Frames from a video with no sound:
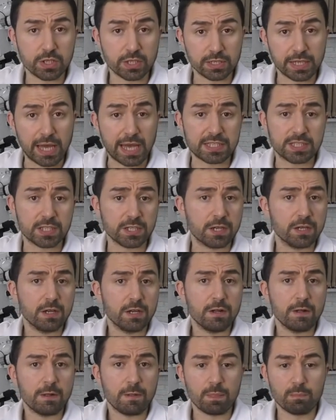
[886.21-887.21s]
classic
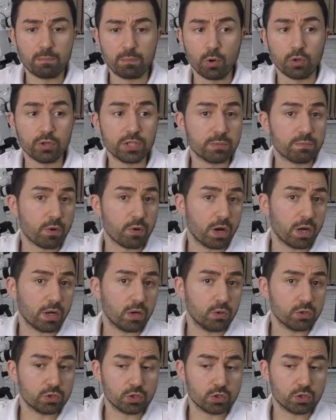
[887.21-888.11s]
bonding protocol.